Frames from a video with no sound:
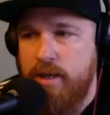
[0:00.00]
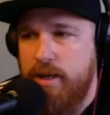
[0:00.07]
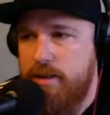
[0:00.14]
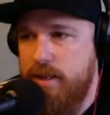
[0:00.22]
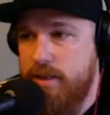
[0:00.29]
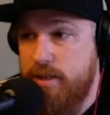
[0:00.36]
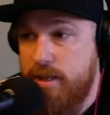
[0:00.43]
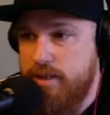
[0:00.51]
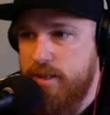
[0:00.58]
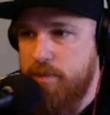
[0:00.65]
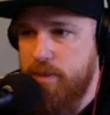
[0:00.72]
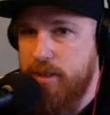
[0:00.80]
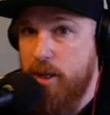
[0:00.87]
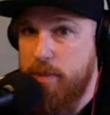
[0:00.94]
that they sit
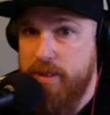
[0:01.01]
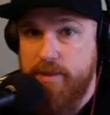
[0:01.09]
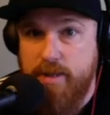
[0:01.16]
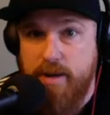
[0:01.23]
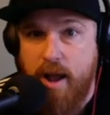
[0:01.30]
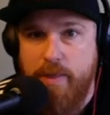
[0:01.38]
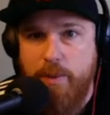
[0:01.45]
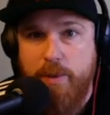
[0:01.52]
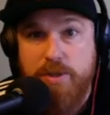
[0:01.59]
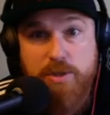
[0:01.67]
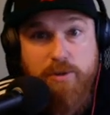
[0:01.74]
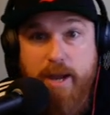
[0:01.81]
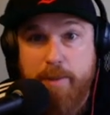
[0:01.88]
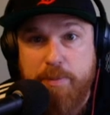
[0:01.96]
below, but the other ones
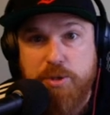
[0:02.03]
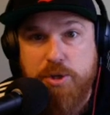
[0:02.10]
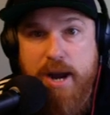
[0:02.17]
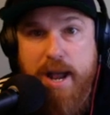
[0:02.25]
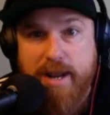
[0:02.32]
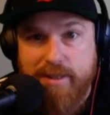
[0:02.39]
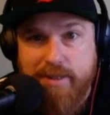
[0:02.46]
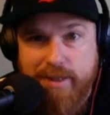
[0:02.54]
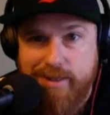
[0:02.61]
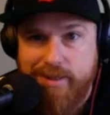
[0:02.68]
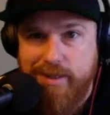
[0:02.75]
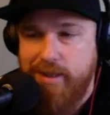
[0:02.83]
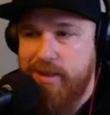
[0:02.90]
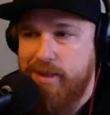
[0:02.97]
are abstract,
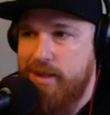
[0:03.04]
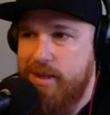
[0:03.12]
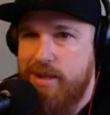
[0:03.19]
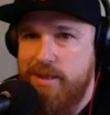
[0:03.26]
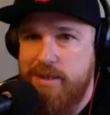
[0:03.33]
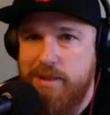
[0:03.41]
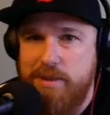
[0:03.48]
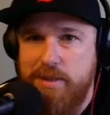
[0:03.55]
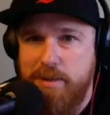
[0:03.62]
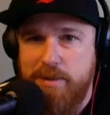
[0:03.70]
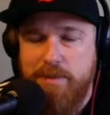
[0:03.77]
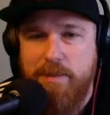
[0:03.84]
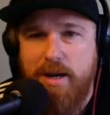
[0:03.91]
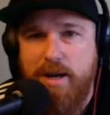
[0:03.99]
like the
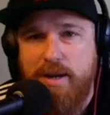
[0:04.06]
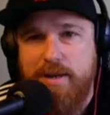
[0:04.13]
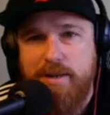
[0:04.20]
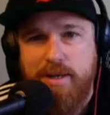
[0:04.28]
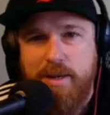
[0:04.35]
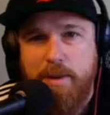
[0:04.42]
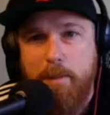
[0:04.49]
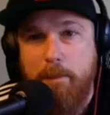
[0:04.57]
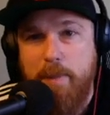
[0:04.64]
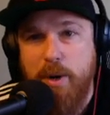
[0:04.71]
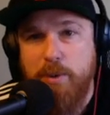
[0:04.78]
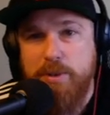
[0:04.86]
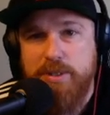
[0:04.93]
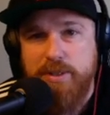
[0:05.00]

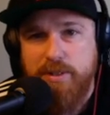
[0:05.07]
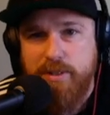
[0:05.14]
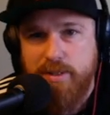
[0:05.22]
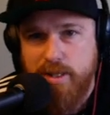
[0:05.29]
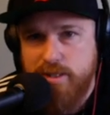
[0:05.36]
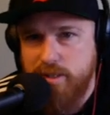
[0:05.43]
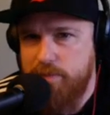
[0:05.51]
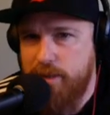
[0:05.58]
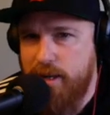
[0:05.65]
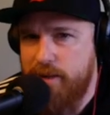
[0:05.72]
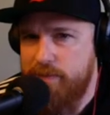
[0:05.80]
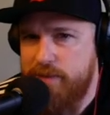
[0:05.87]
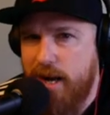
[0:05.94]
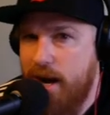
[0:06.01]
boat that's
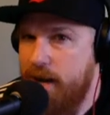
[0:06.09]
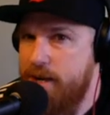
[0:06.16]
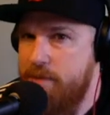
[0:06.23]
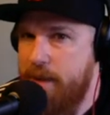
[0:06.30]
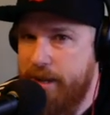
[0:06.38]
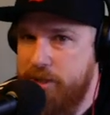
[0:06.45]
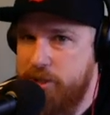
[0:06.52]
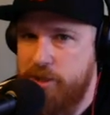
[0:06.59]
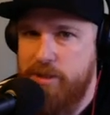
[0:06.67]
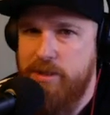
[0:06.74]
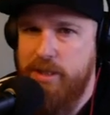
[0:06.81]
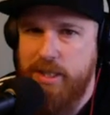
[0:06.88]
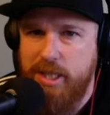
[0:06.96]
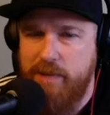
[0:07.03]
above the Haunted
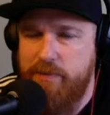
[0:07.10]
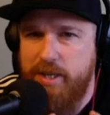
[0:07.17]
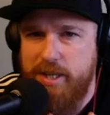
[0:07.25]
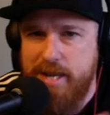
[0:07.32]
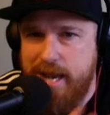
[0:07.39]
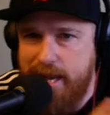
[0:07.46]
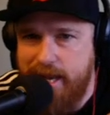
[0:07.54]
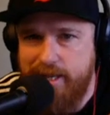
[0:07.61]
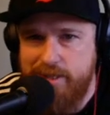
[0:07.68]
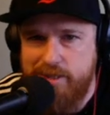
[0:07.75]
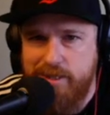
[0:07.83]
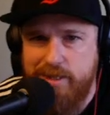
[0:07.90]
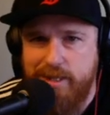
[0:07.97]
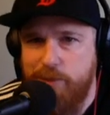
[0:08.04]
Mansion, giving a nod
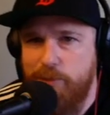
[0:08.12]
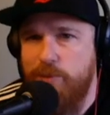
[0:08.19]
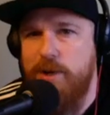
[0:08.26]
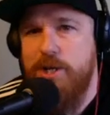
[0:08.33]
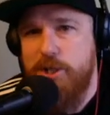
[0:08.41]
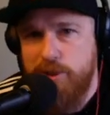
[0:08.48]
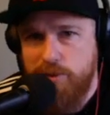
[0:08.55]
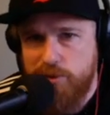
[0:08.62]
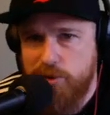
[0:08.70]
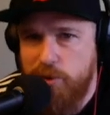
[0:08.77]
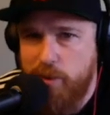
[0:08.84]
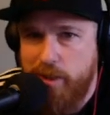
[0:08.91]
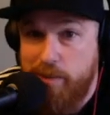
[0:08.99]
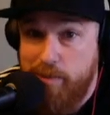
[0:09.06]
to the original
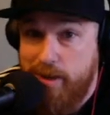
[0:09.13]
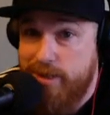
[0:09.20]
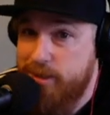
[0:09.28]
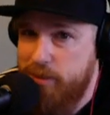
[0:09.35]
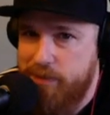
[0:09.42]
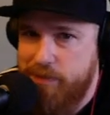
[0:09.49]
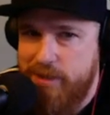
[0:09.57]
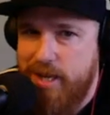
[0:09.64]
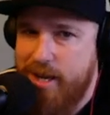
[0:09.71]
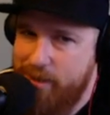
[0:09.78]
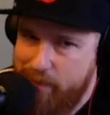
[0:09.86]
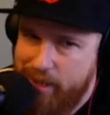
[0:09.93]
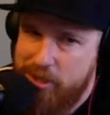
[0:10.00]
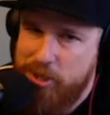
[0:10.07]
story, possibly for the
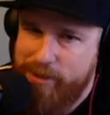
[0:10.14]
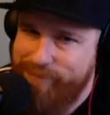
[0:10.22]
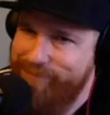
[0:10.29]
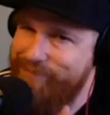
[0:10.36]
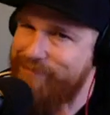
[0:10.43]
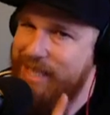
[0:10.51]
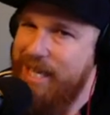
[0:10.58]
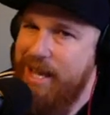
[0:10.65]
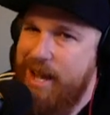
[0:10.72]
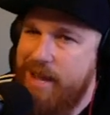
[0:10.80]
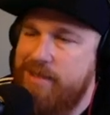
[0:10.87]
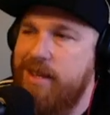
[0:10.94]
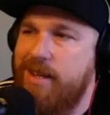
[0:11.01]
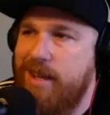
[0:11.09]
Haunted Mansion.
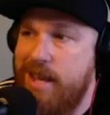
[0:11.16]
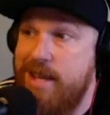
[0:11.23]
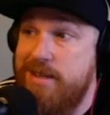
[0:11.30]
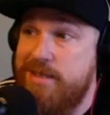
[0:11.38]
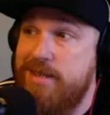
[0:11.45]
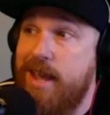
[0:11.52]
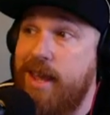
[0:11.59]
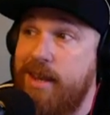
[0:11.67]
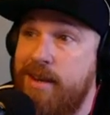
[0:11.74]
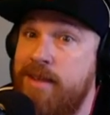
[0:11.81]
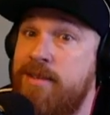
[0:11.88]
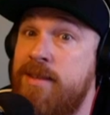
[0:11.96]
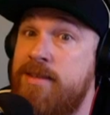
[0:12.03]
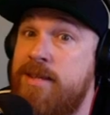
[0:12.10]
I think insane
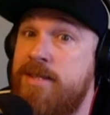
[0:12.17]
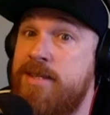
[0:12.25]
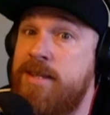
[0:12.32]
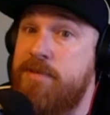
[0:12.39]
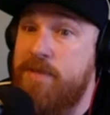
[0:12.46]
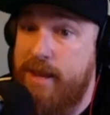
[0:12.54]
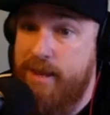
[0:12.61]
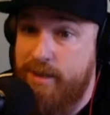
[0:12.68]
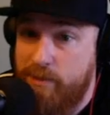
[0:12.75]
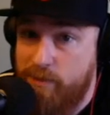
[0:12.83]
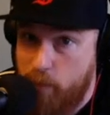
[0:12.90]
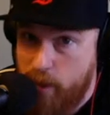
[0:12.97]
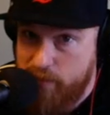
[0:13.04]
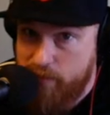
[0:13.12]
in the Disney
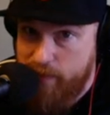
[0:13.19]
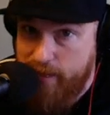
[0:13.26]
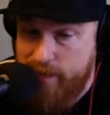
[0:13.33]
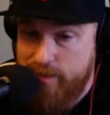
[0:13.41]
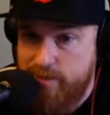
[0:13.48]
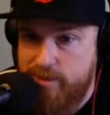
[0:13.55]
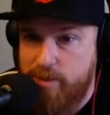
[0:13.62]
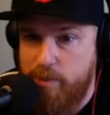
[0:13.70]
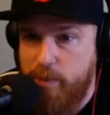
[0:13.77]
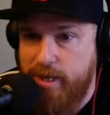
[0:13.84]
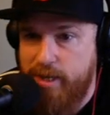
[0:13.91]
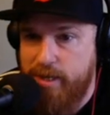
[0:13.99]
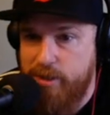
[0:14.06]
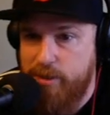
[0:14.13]
vein, weather vein, is something we
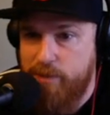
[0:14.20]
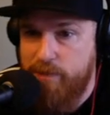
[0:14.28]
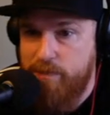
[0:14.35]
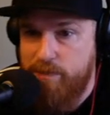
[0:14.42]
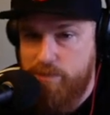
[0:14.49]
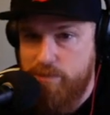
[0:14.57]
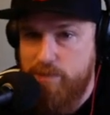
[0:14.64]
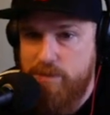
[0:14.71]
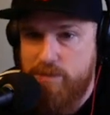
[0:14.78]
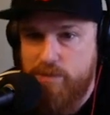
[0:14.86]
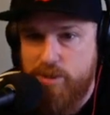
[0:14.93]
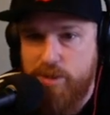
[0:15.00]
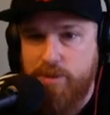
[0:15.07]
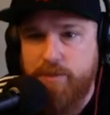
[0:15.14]
got to do
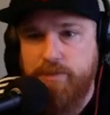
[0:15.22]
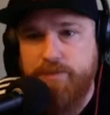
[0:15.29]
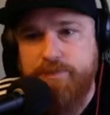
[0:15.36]
soon.